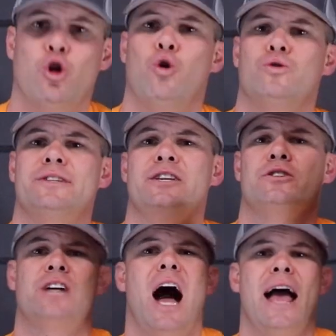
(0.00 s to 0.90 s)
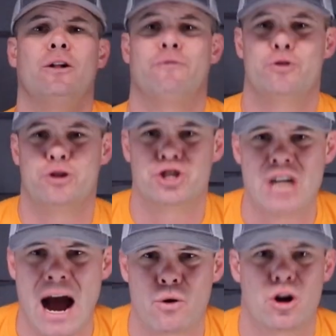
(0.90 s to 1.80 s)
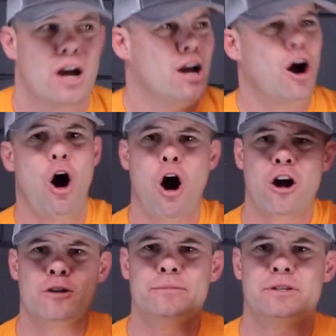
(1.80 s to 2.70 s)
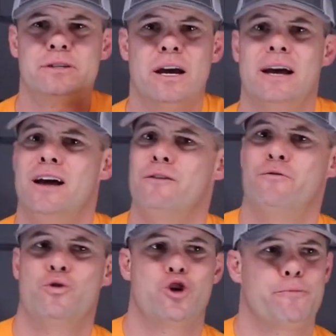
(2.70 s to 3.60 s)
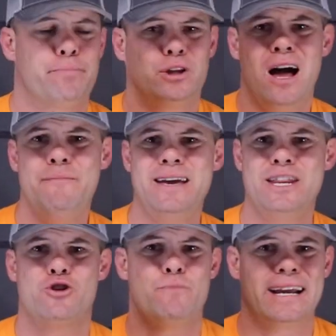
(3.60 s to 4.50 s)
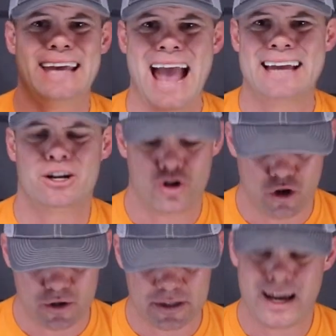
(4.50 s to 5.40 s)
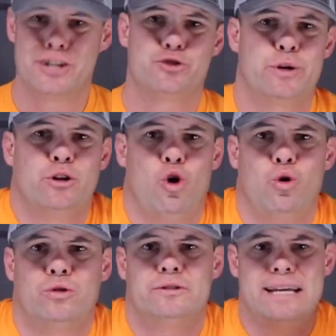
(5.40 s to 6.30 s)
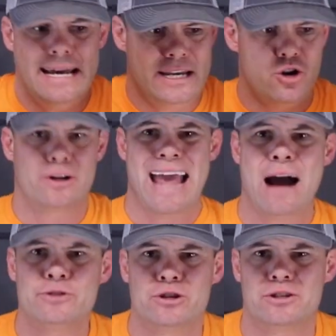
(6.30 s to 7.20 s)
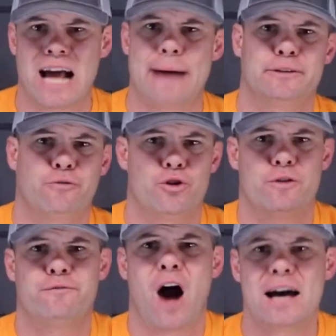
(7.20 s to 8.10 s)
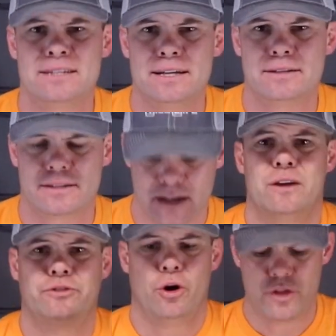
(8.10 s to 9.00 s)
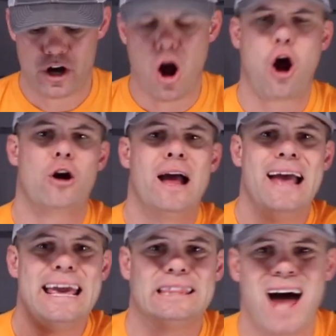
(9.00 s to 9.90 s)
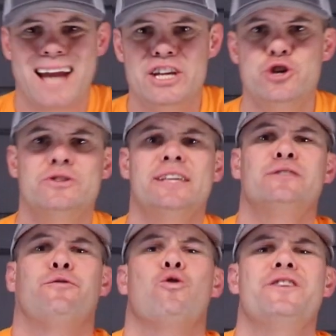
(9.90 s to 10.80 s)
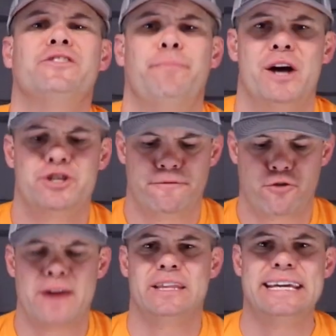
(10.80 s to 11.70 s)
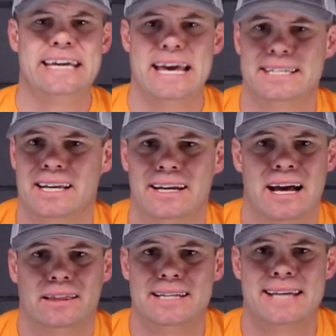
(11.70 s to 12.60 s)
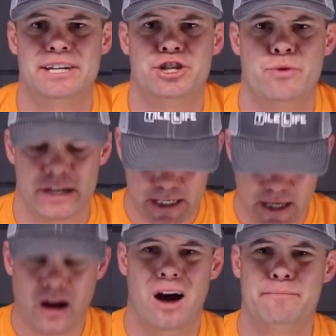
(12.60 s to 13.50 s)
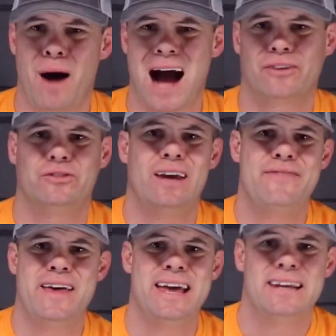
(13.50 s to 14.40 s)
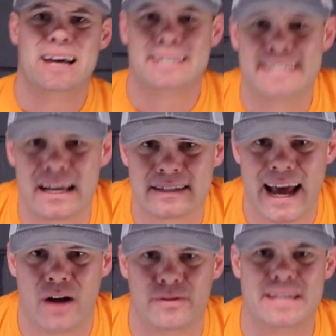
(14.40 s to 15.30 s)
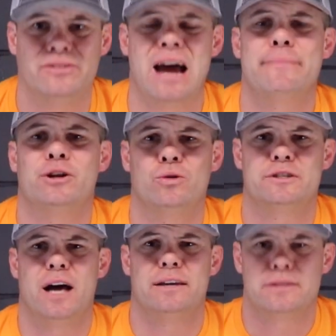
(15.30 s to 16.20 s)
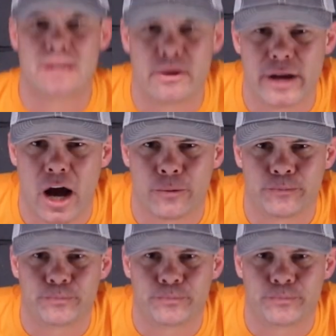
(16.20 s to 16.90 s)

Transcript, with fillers: holes in your tile for your shower arms, for your plumbing, your mechanicals, drill holes in your countertops for your faucets. So there are a lot of uses for this budget-friendly kit. Let's get to it. Unbox and then test out these diamond hole saws. Here we go.